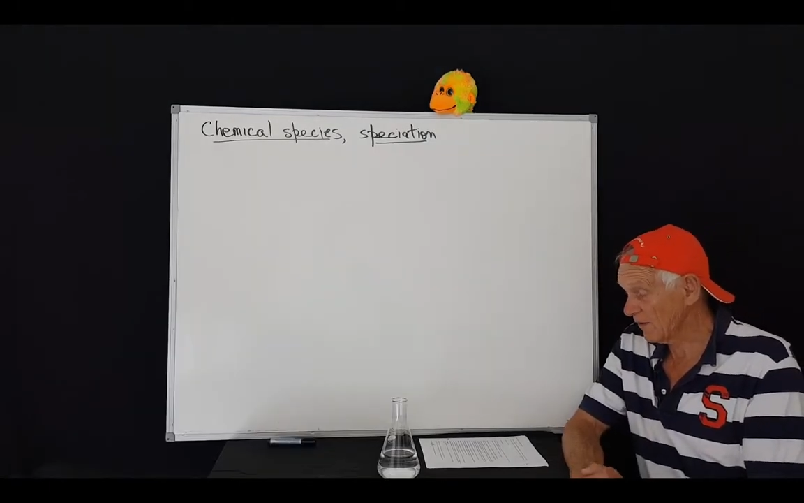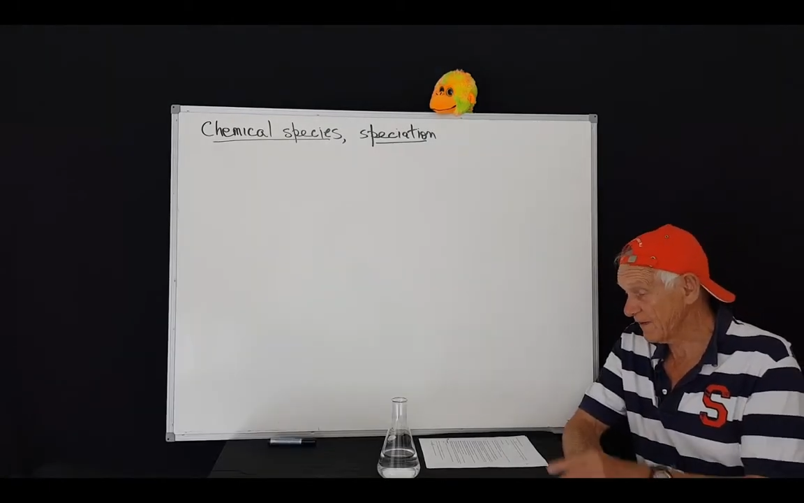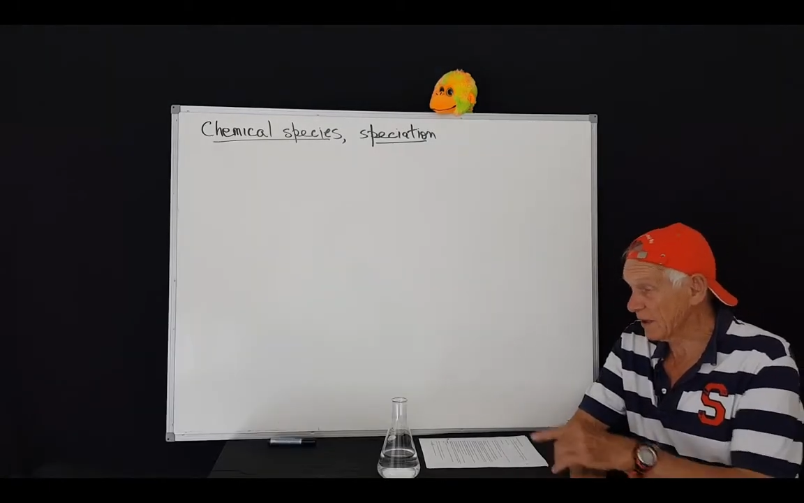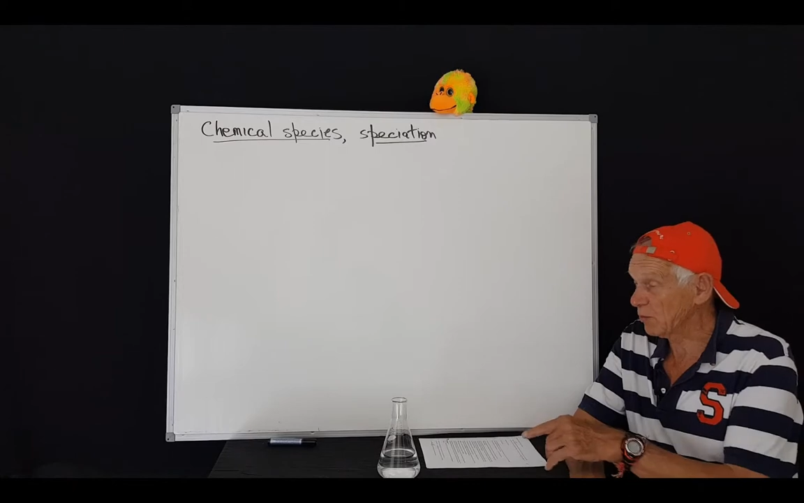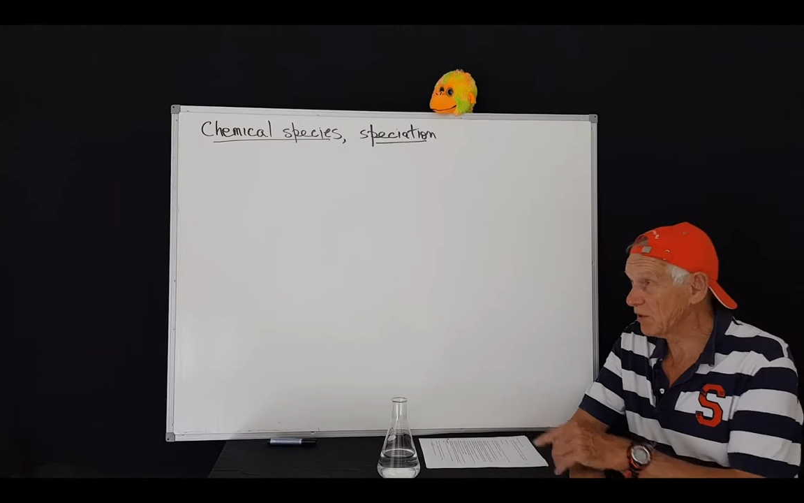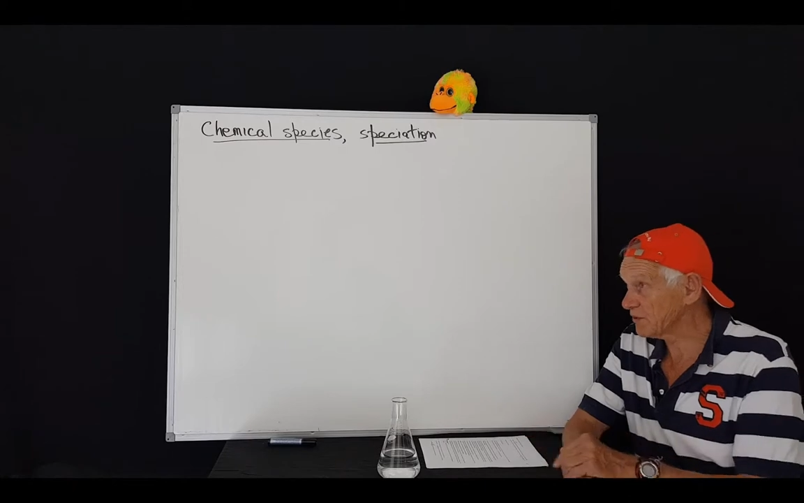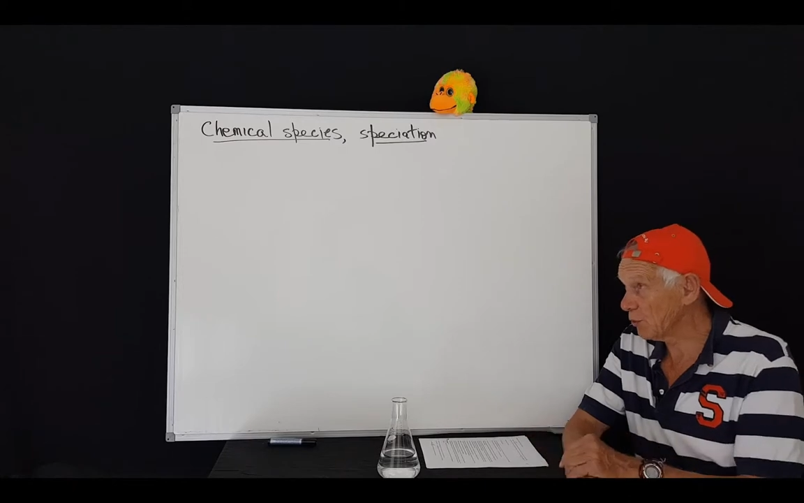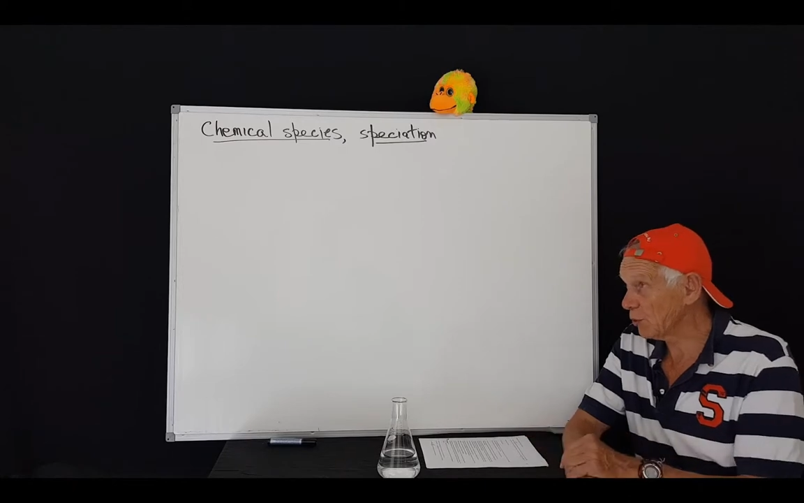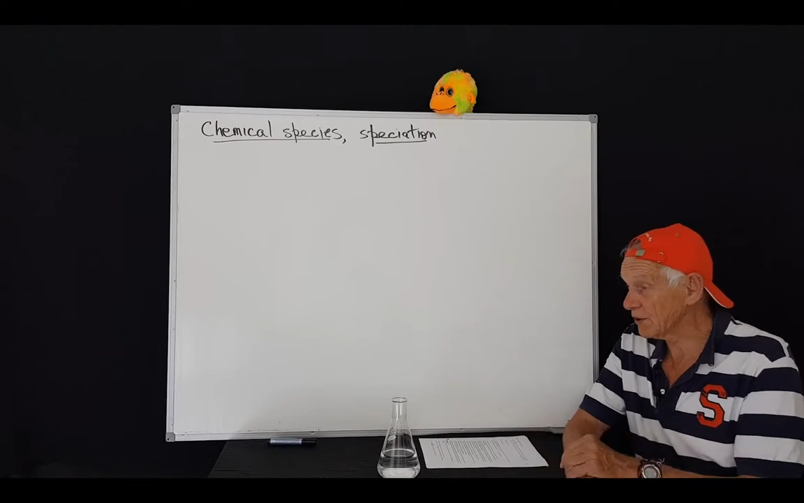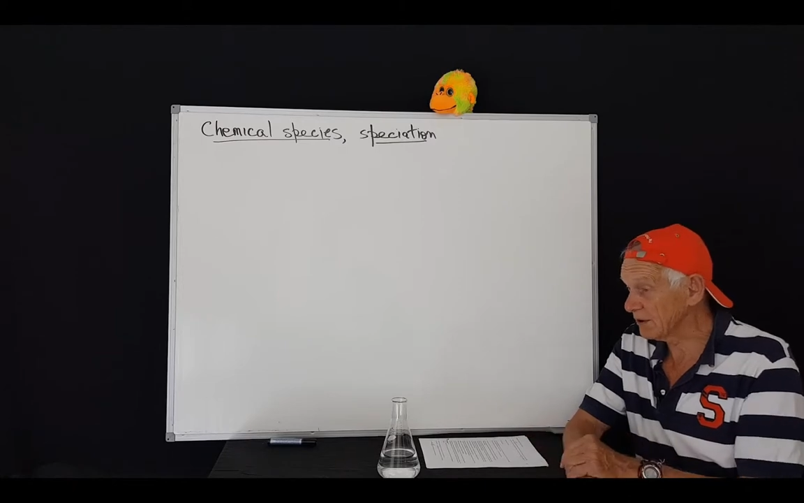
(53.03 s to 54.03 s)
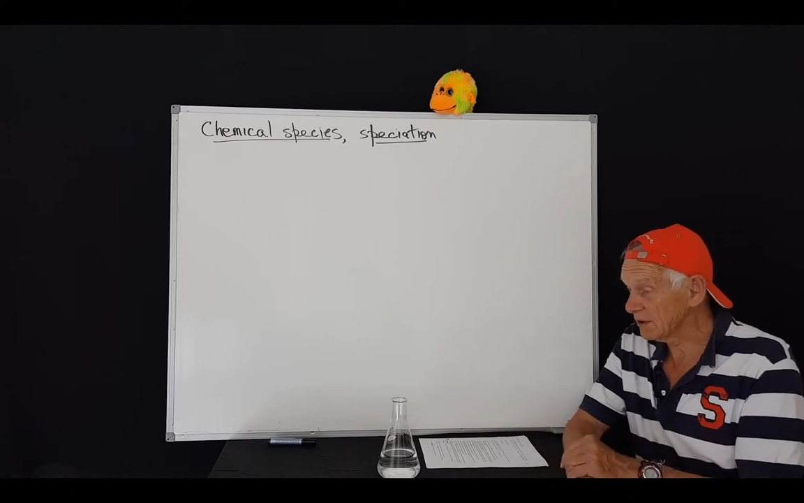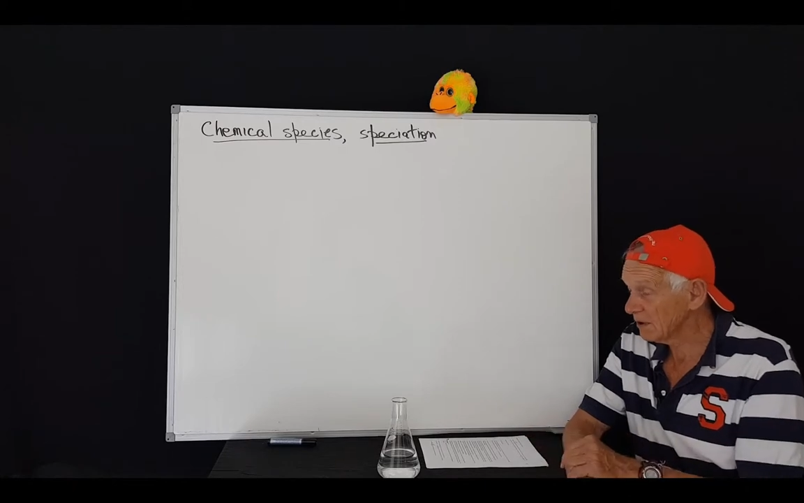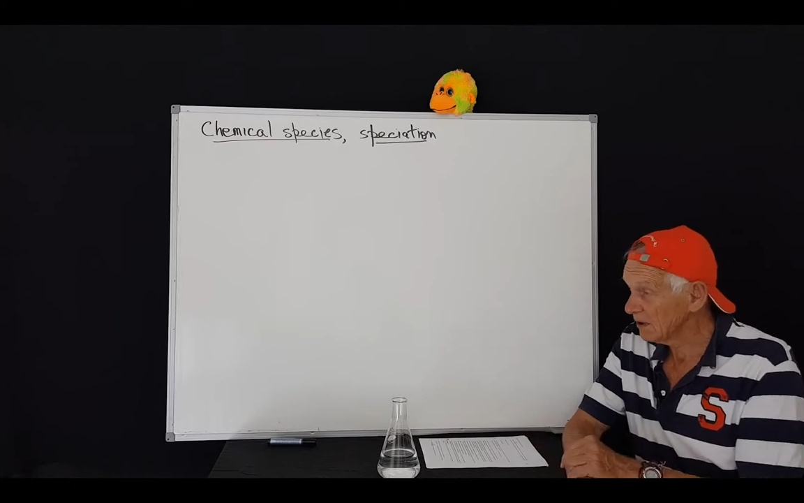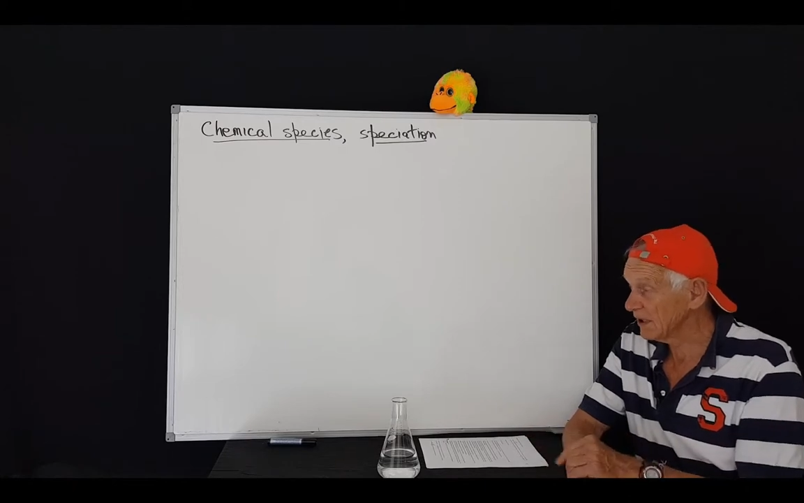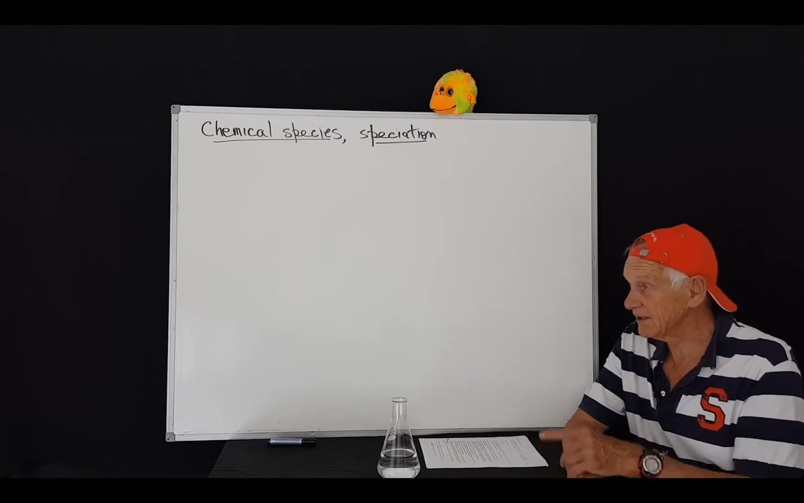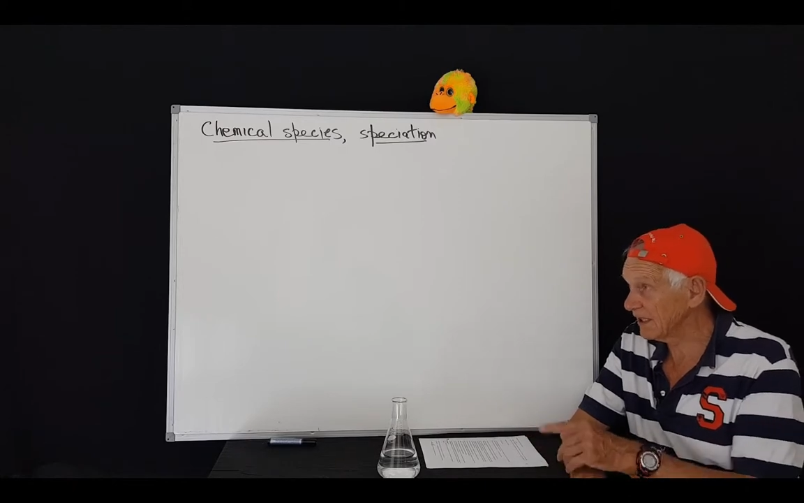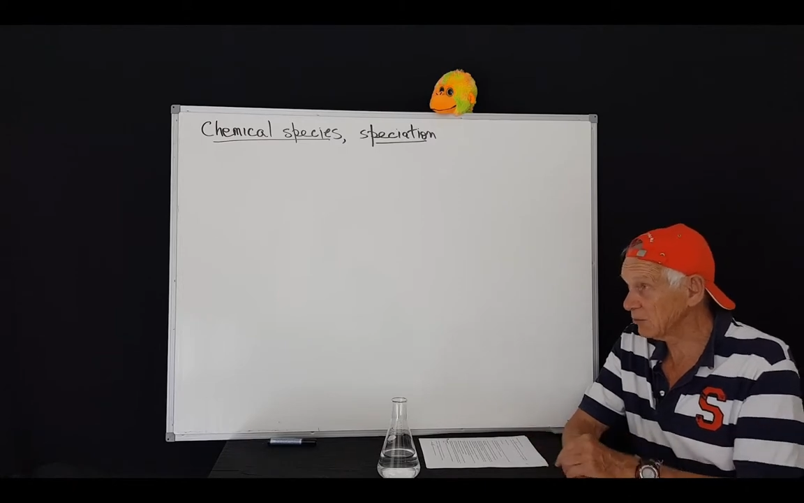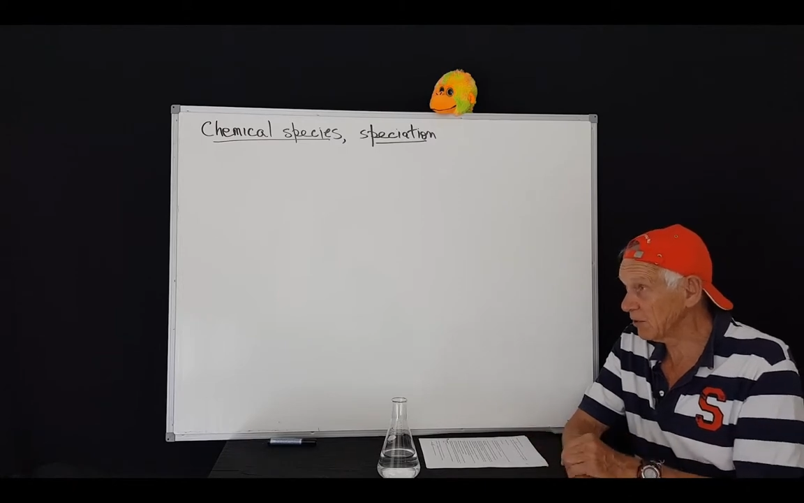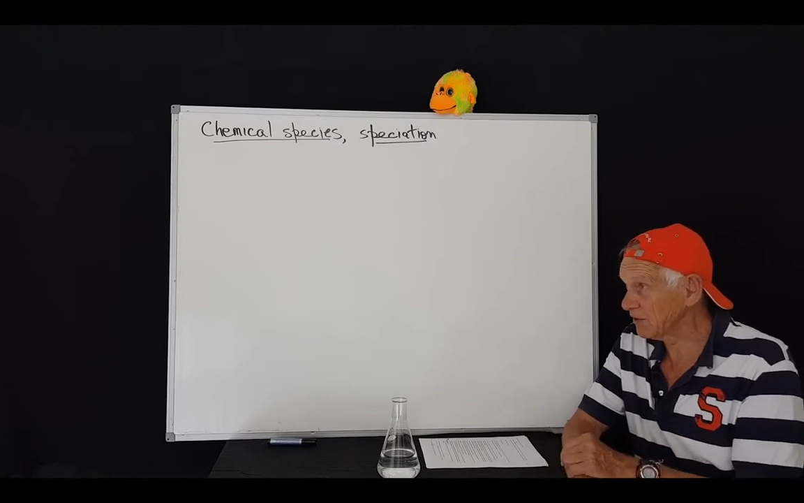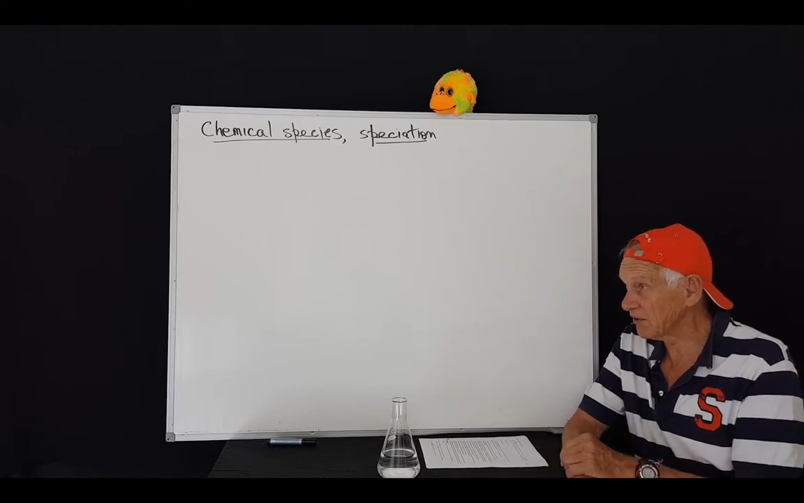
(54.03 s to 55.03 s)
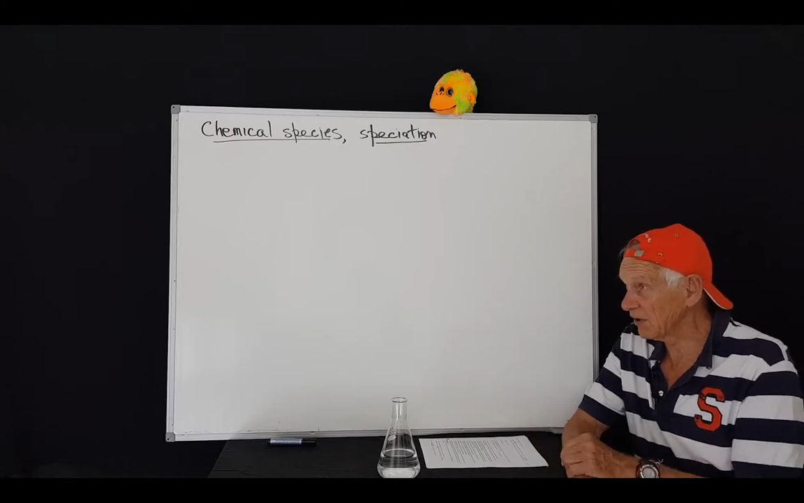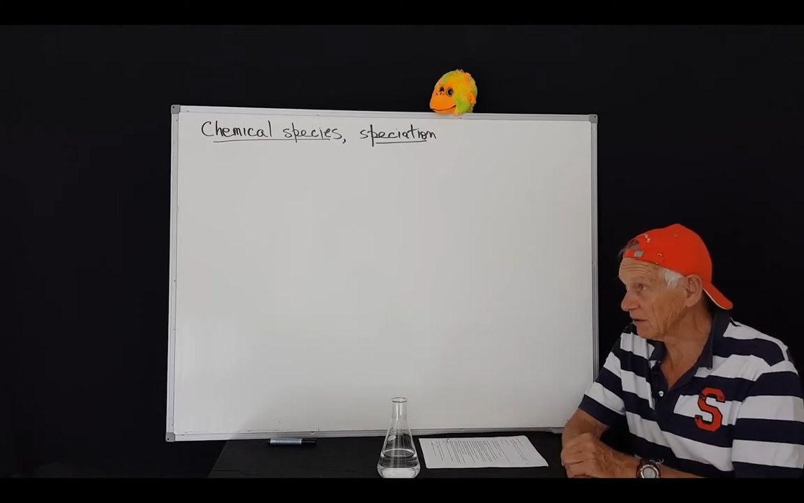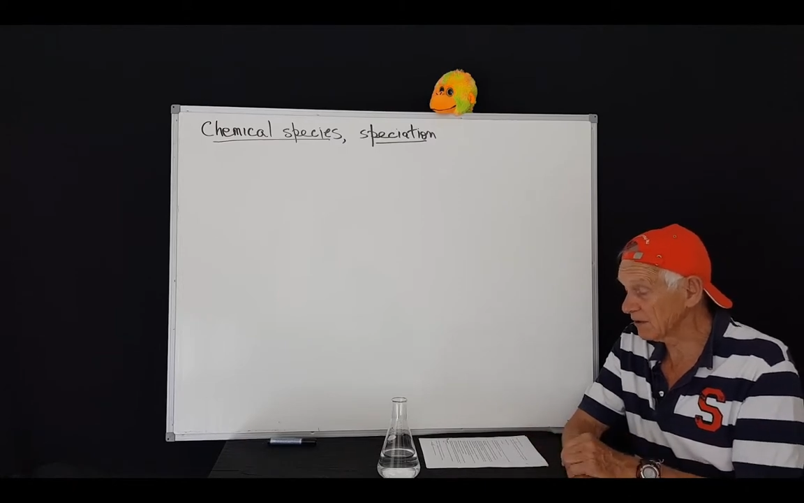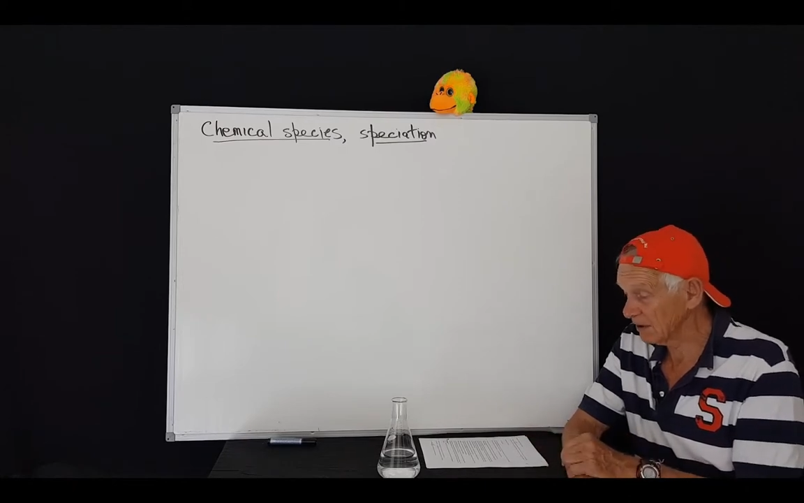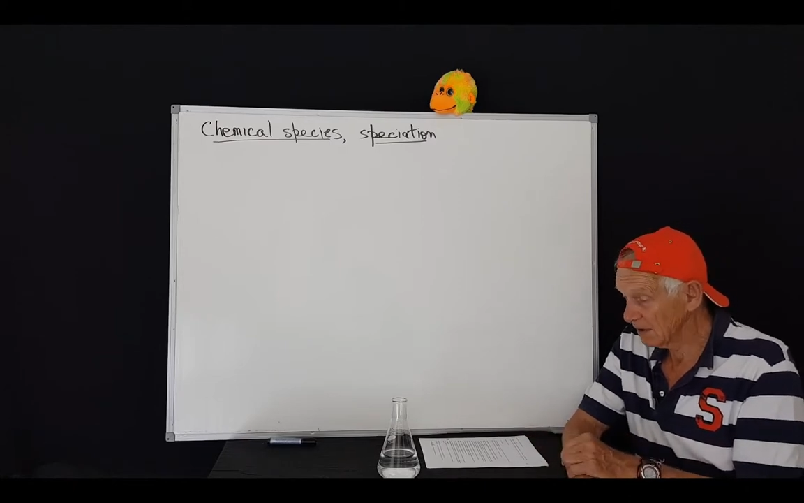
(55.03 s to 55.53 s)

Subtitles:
if that was water and that was salt,